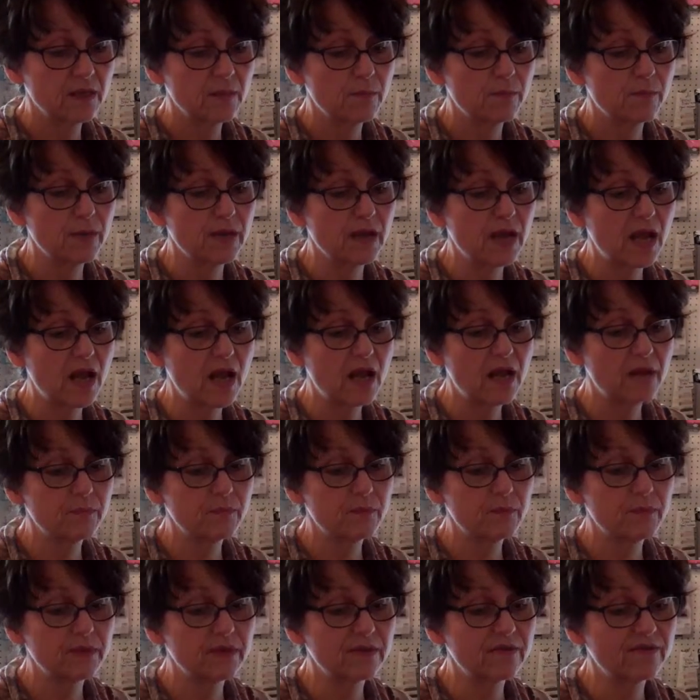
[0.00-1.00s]
But I'm a
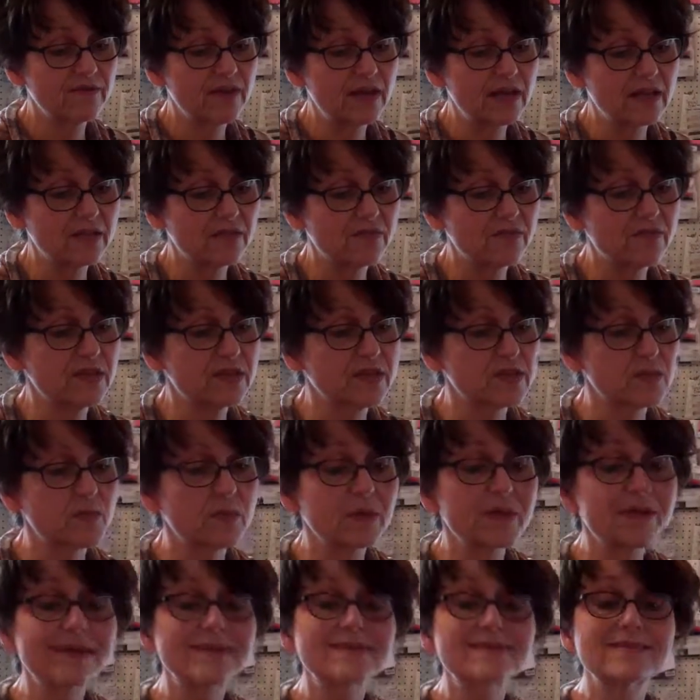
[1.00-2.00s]
big fan of this
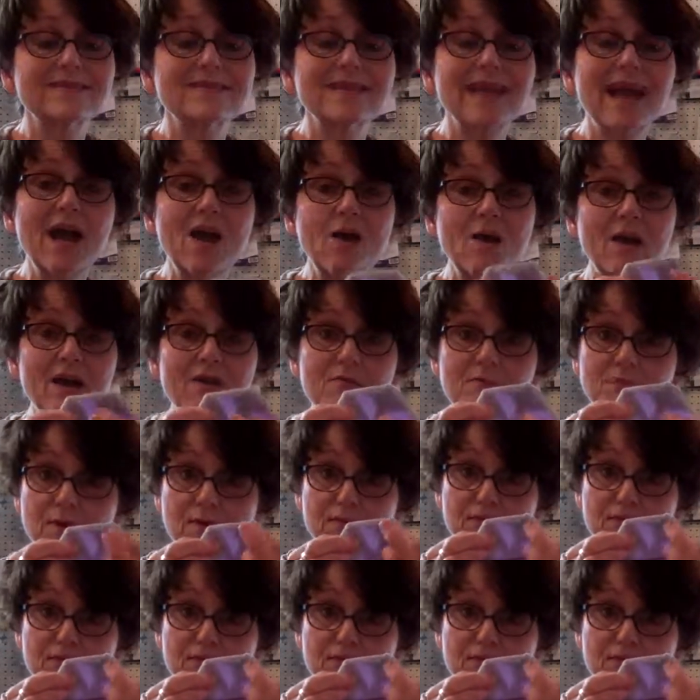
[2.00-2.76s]
because now I have my